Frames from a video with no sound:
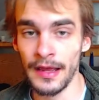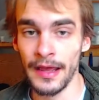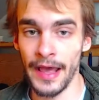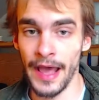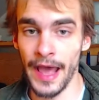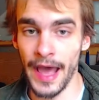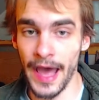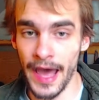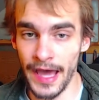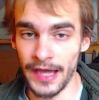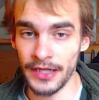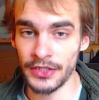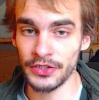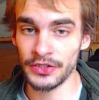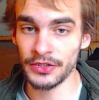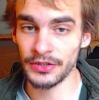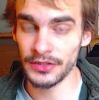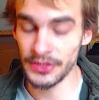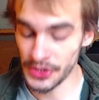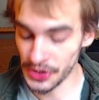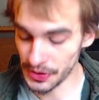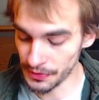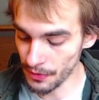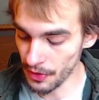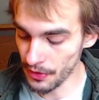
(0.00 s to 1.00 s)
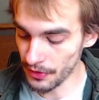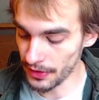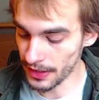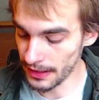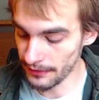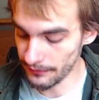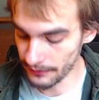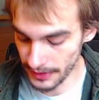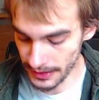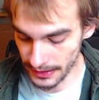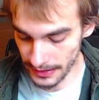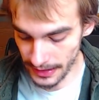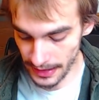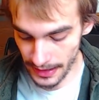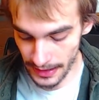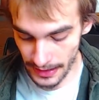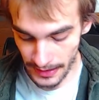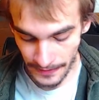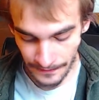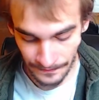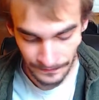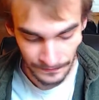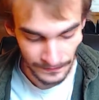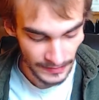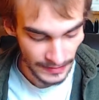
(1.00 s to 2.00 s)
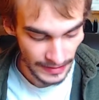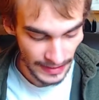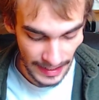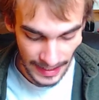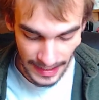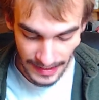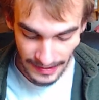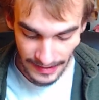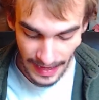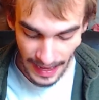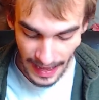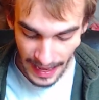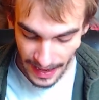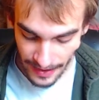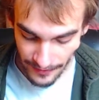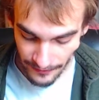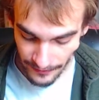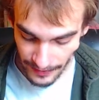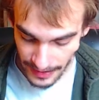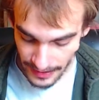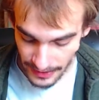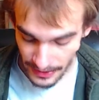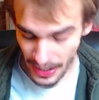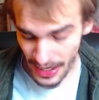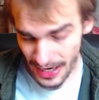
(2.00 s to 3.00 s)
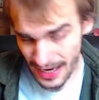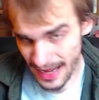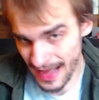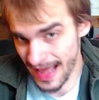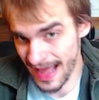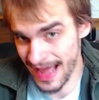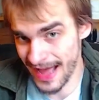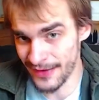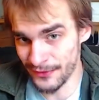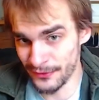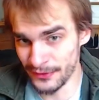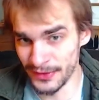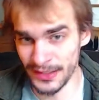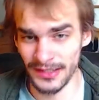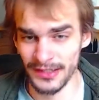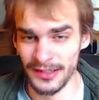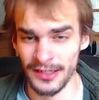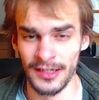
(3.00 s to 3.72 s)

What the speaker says: actually smoke every day and not have it